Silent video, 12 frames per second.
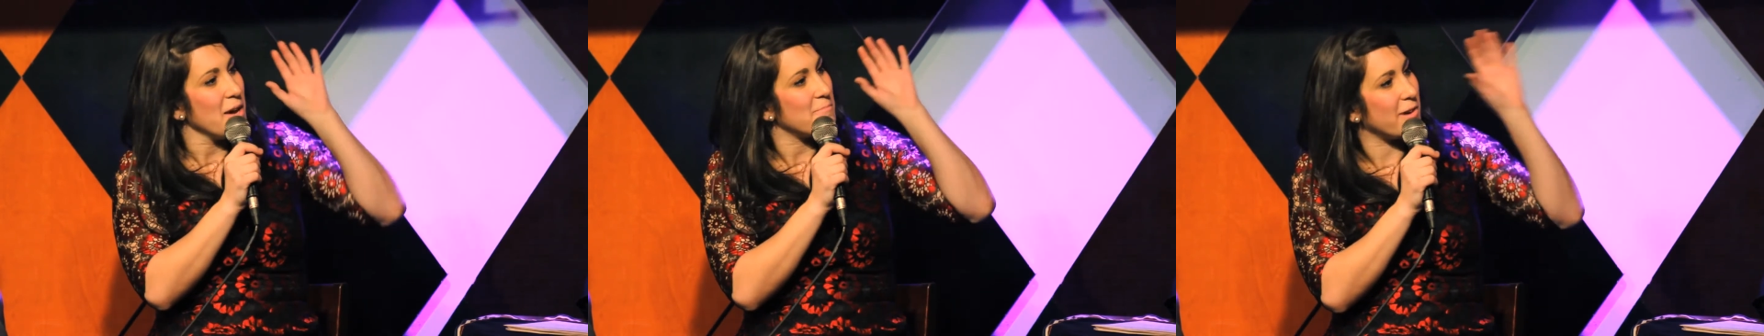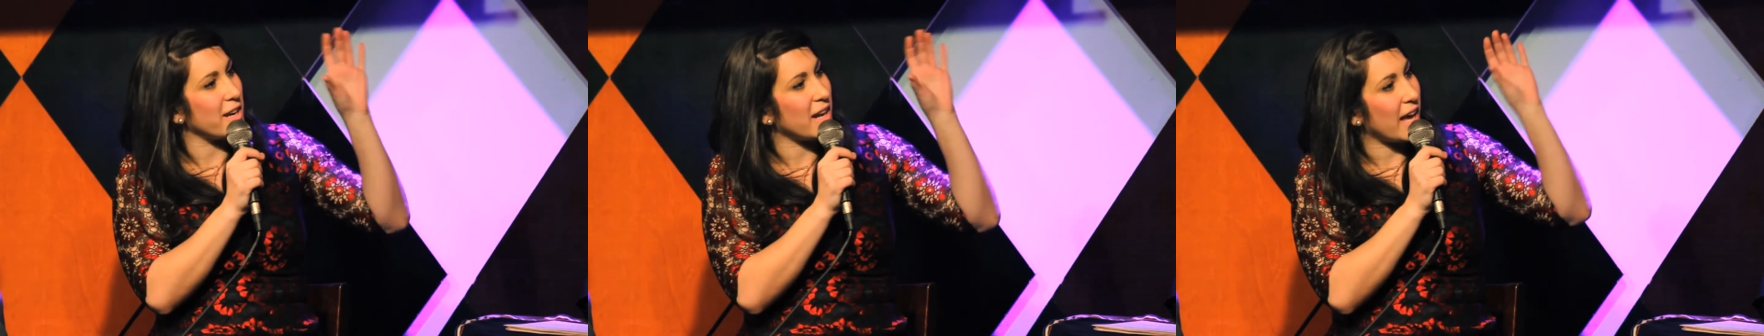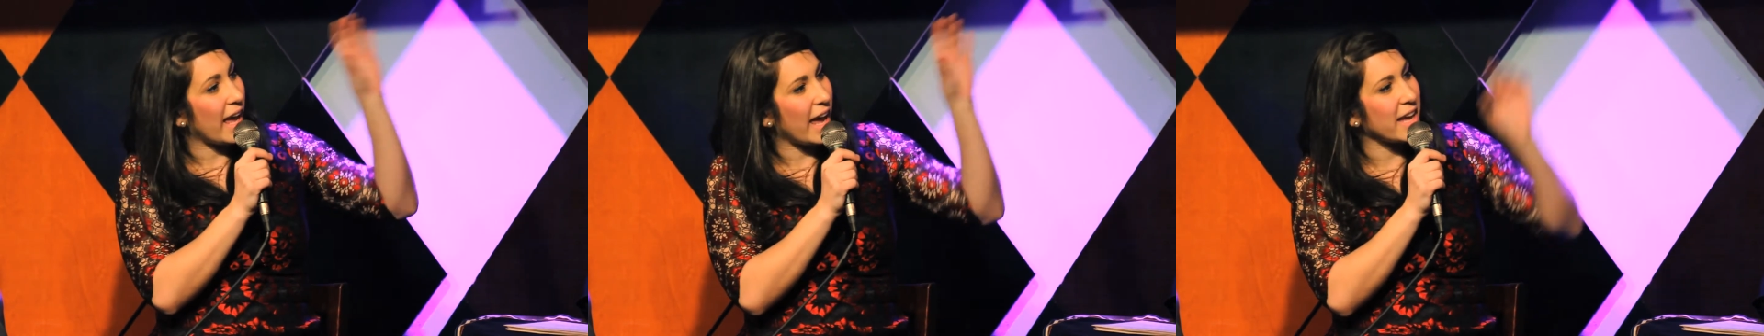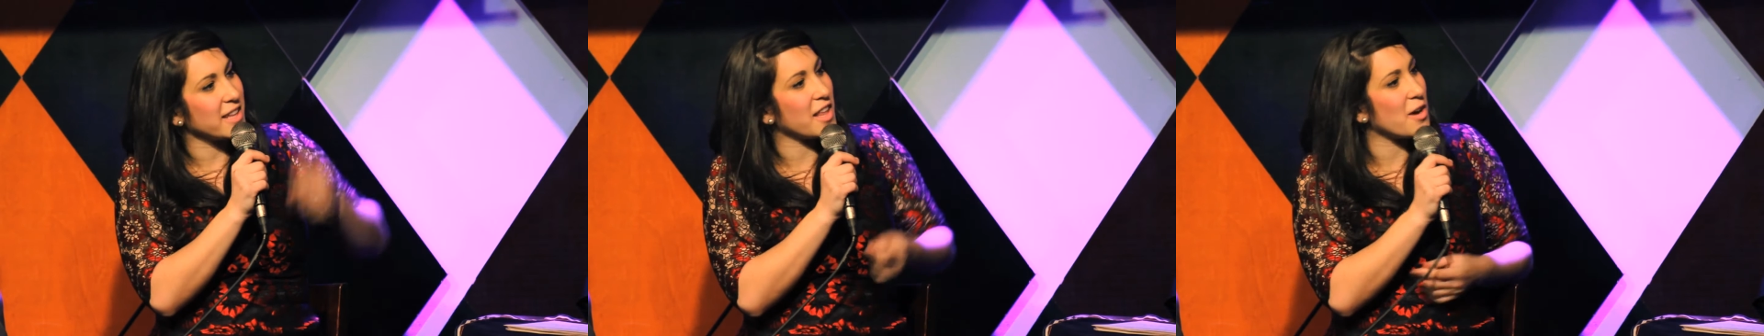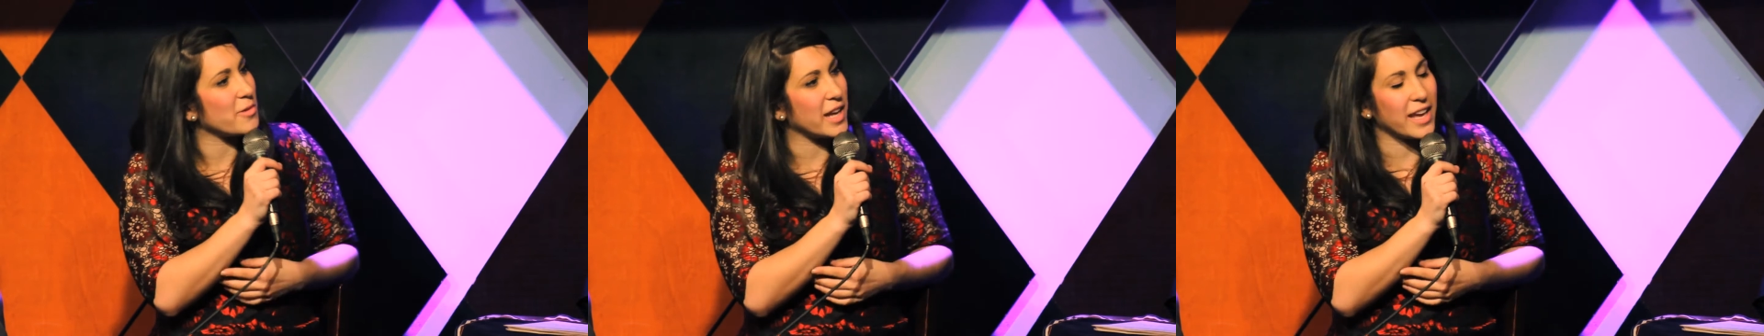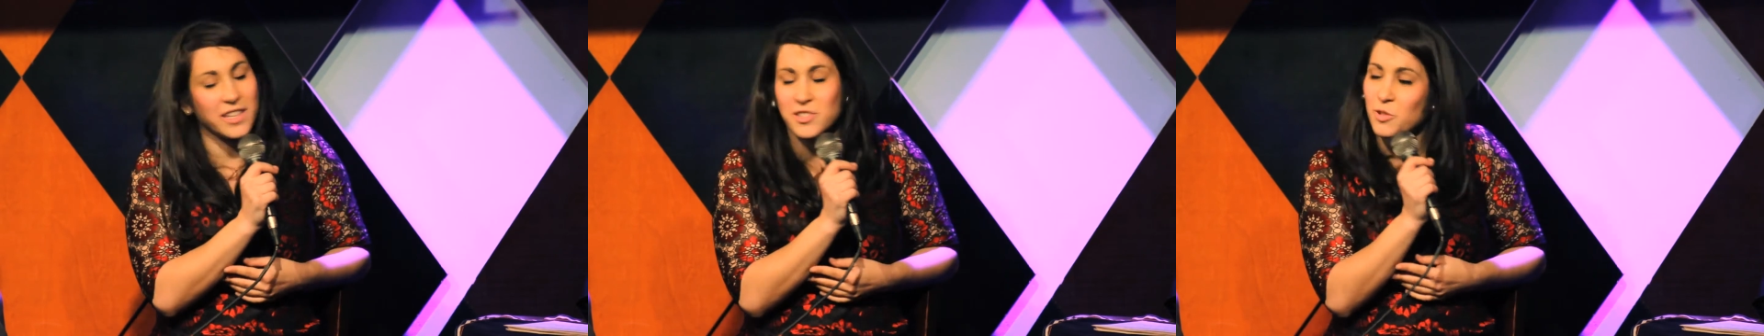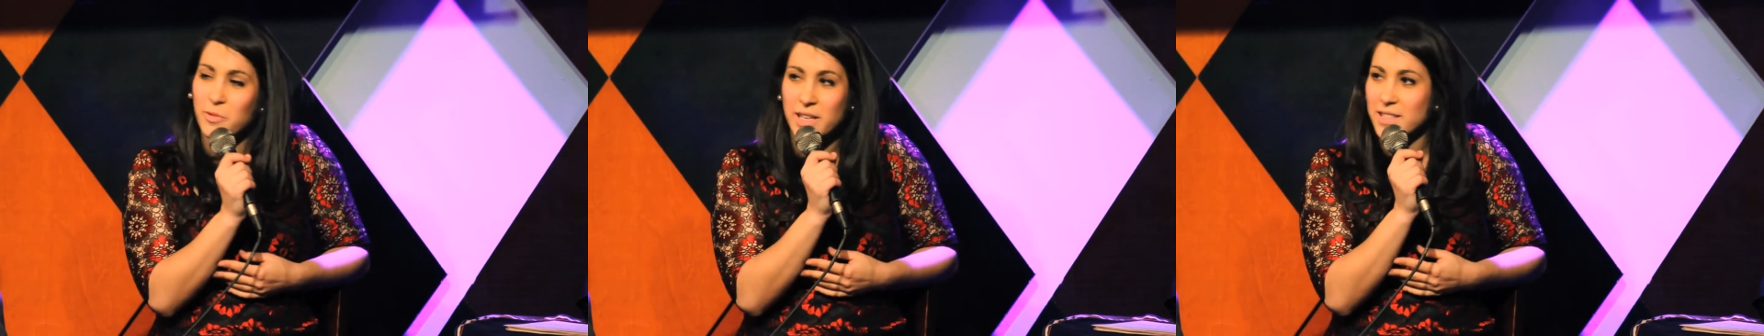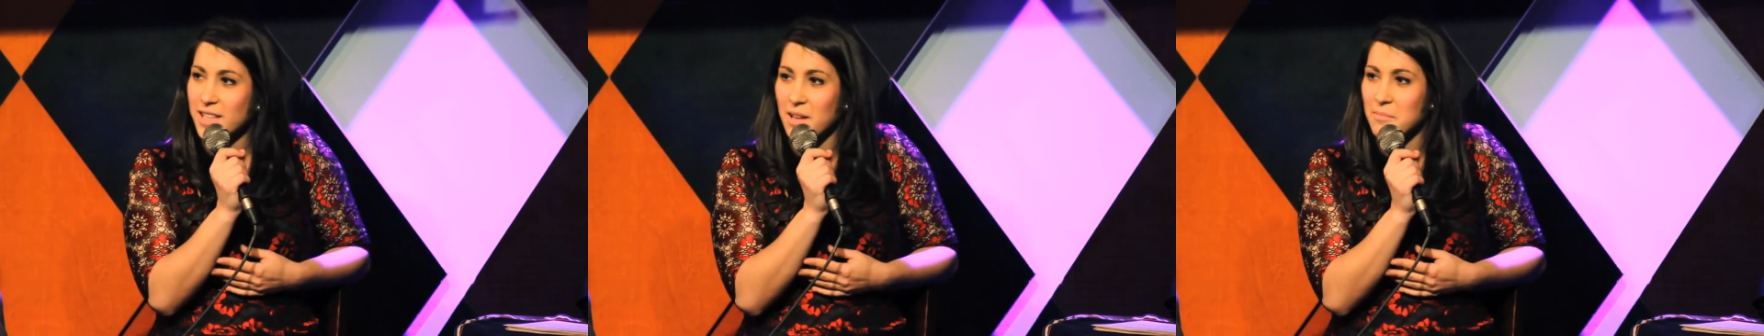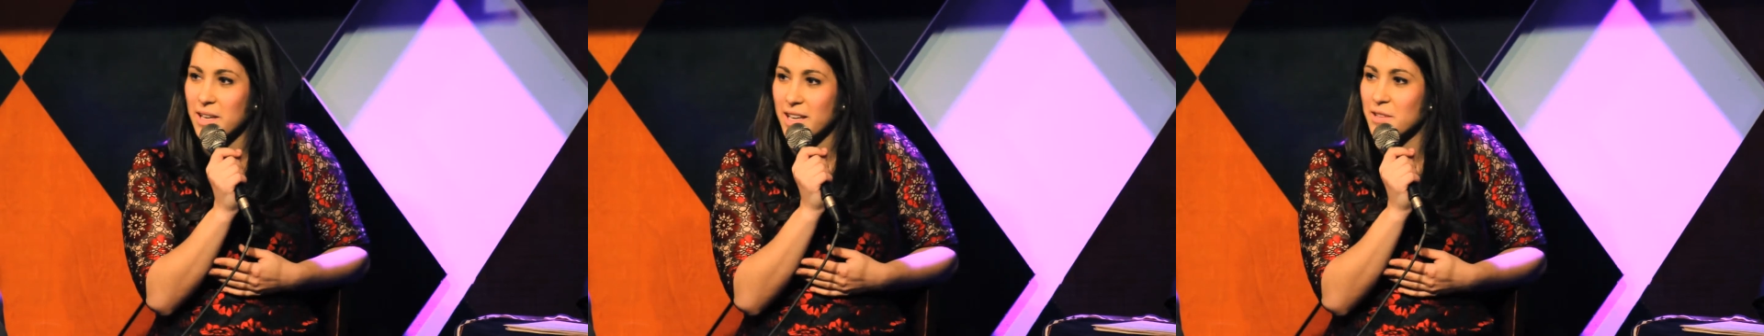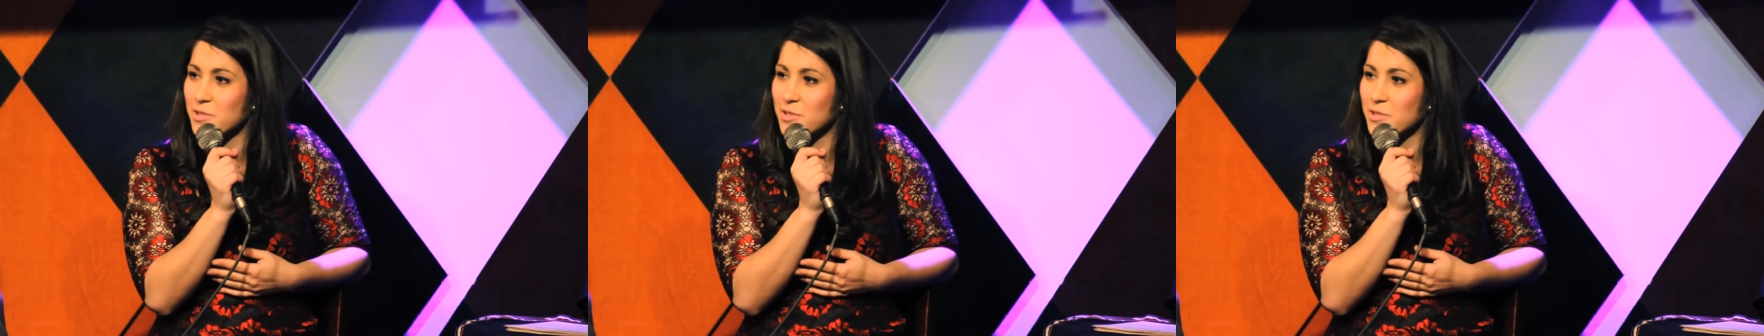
put a halo and angel wings on me.